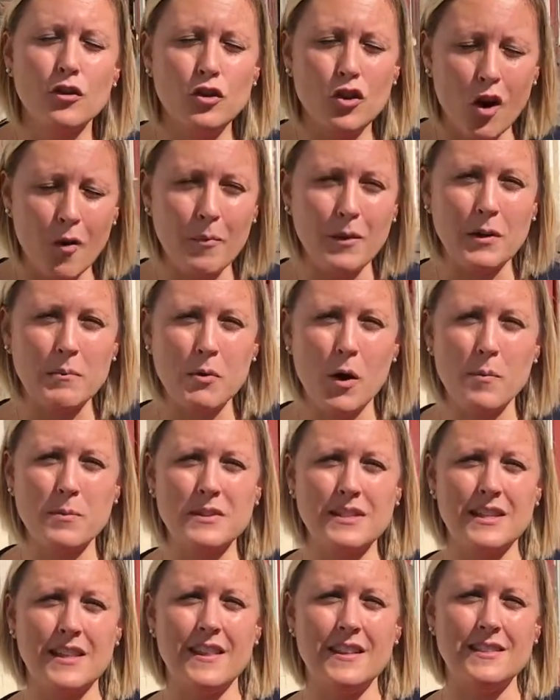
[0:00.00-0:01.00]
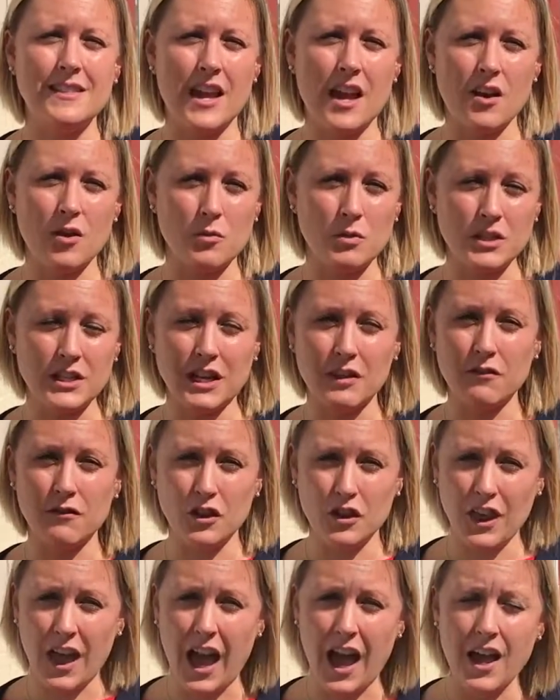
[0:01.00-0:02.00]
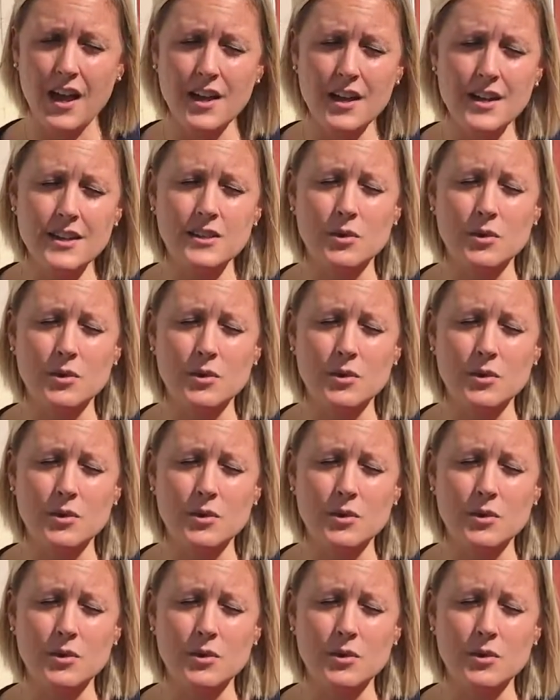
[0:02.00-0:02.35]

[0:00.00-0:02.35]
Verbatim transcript: Not many properties in this area would give you that.